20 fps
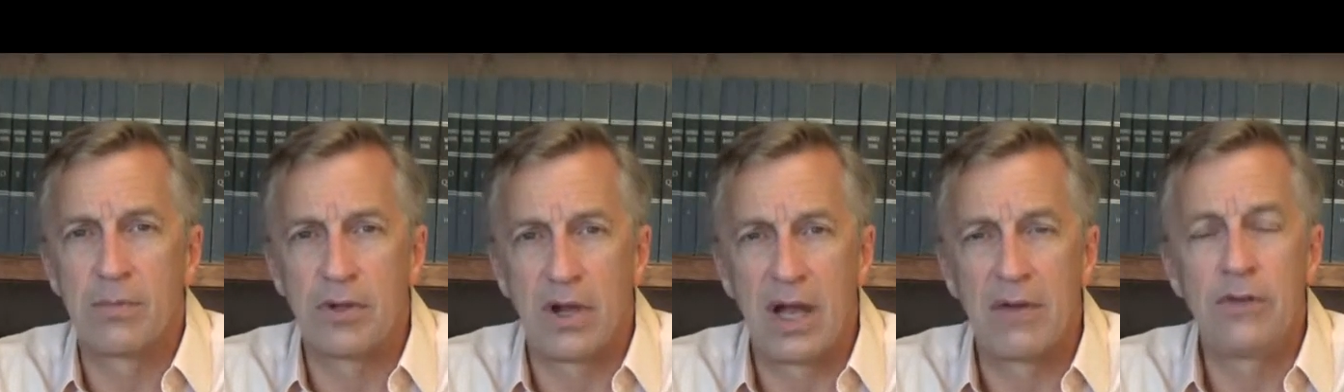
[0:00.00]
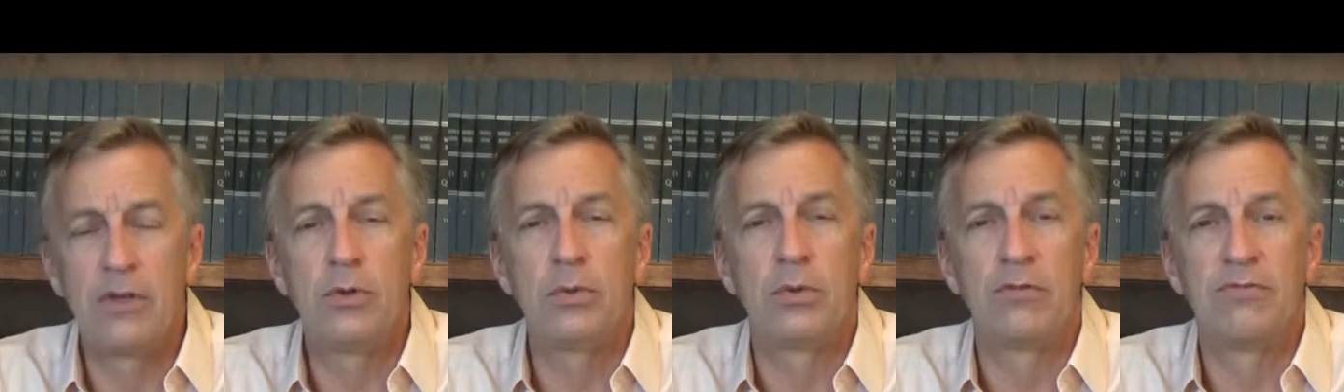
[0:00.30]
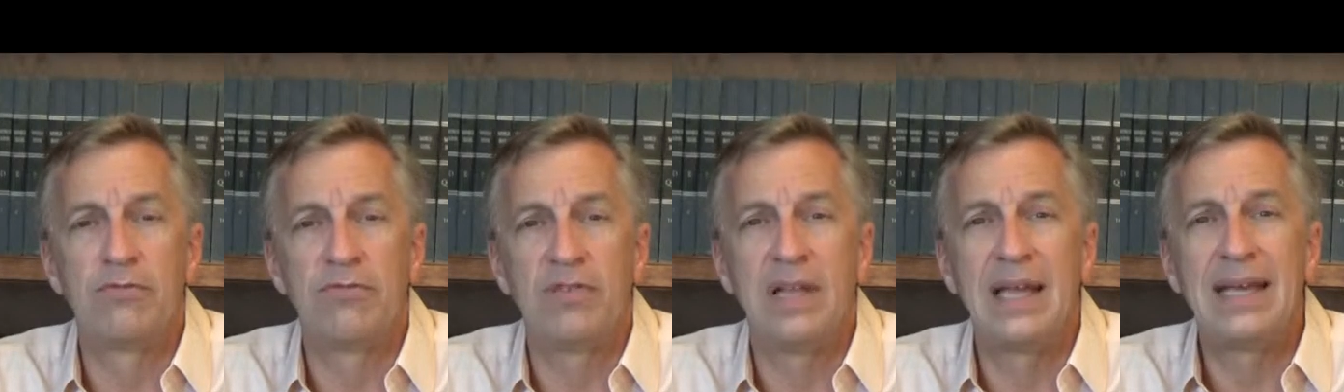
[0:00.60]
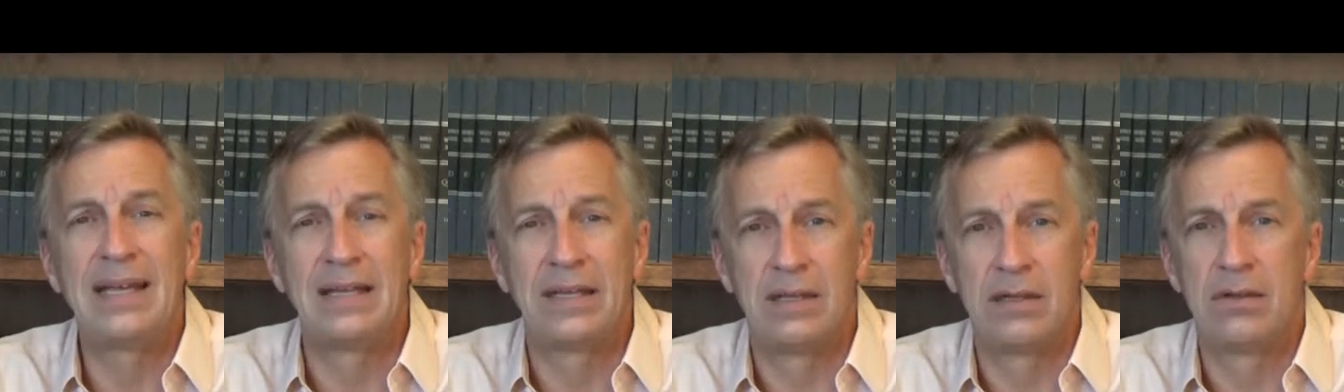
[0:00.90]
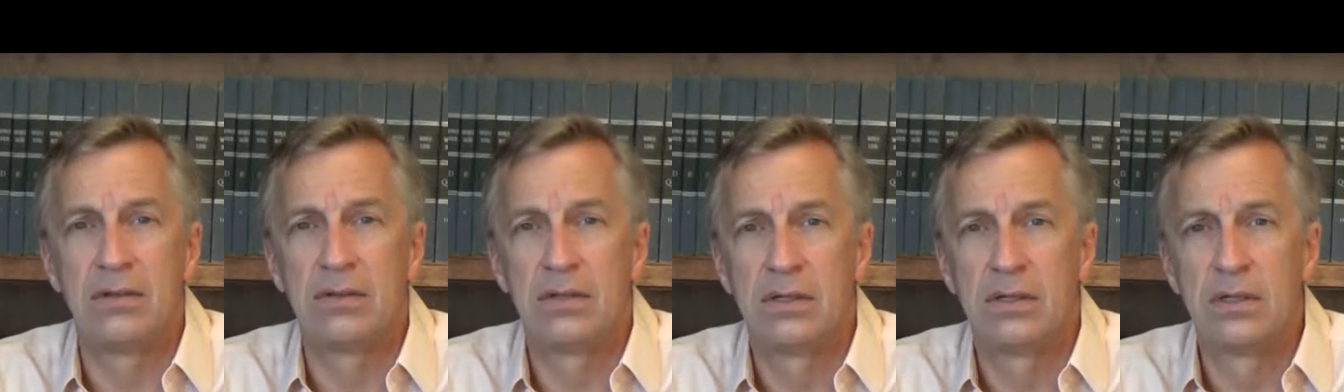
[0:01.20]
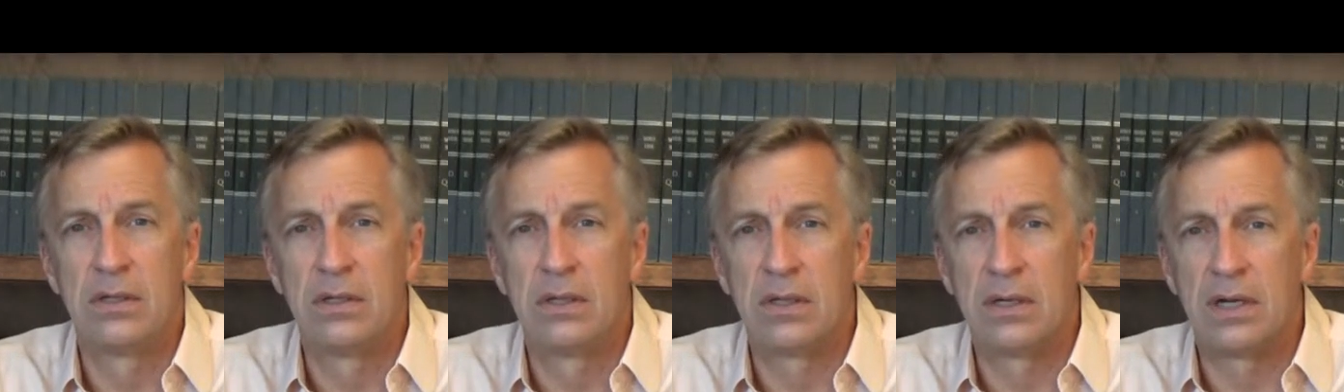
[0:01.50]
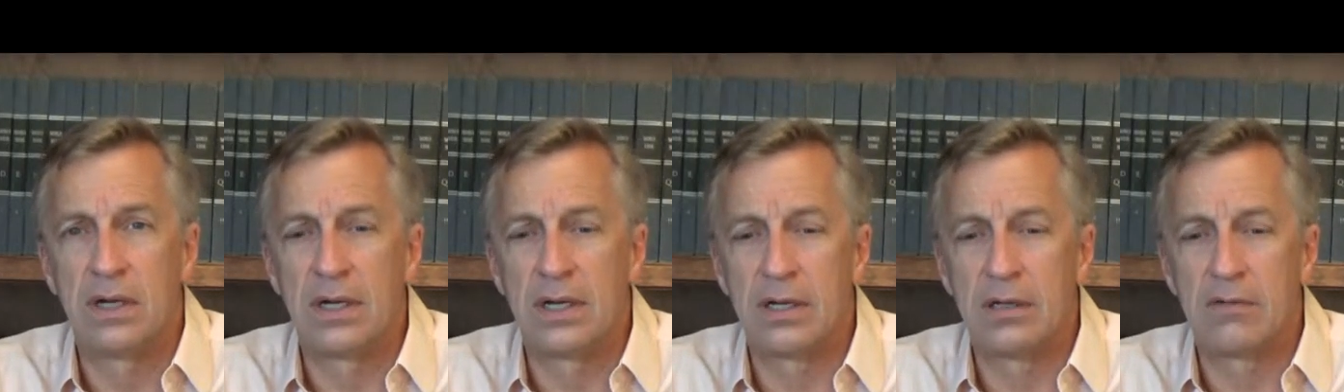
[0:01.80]
They're having to inflate it
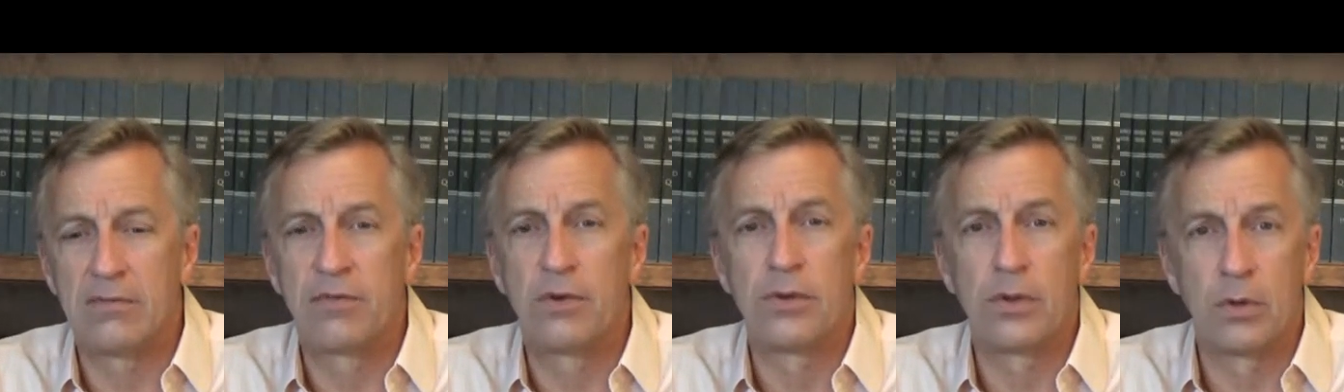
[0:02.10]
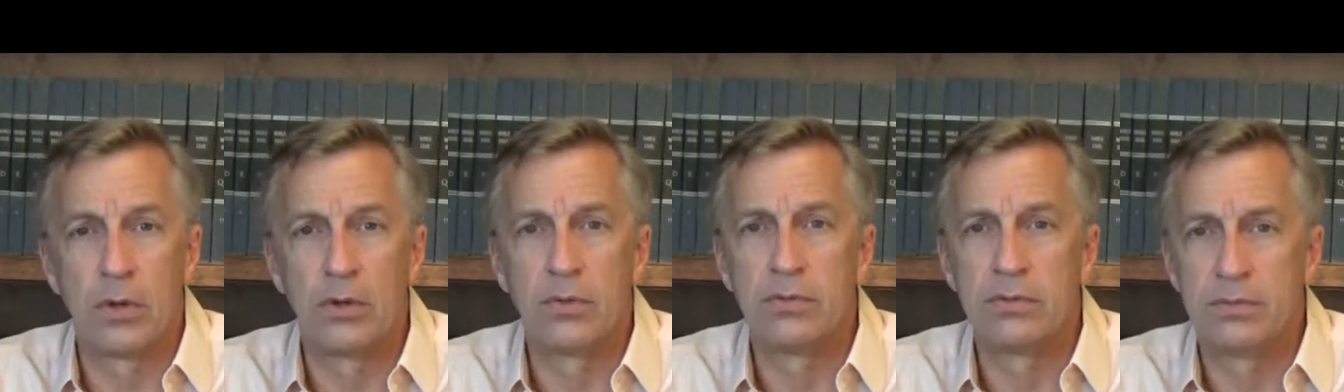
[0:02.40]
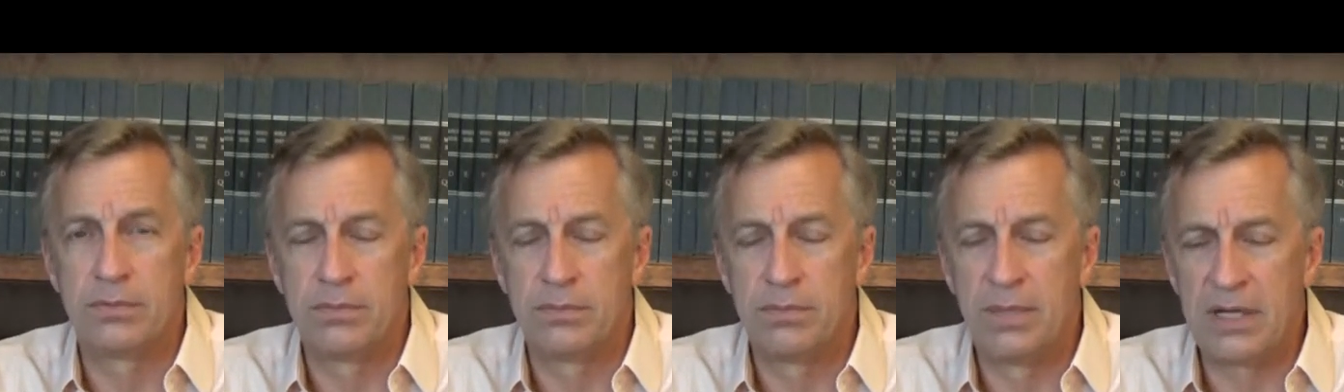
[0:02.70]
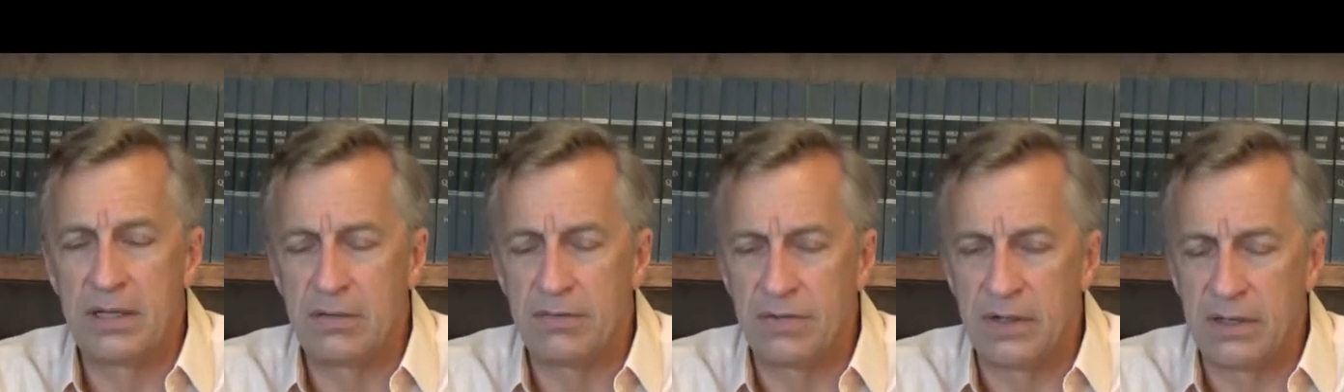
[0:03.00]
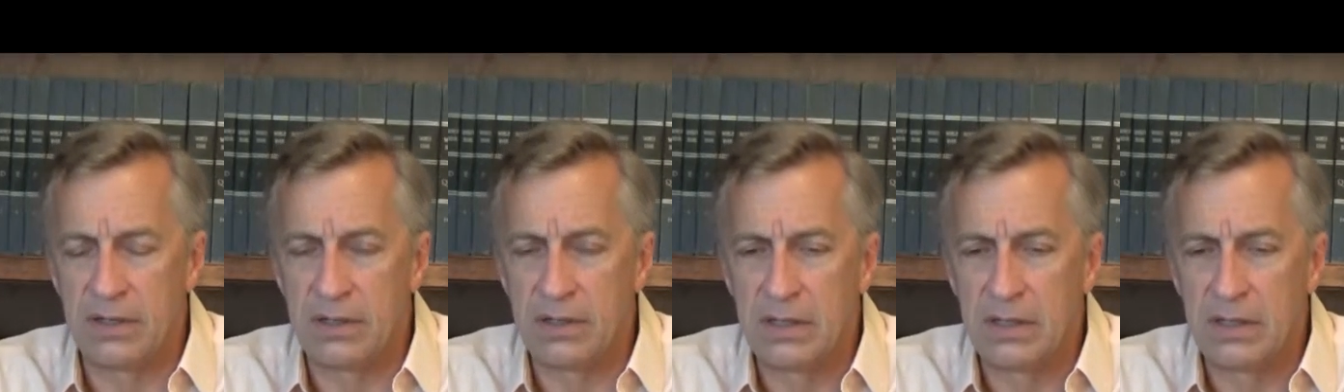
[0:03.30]
for their own benefit.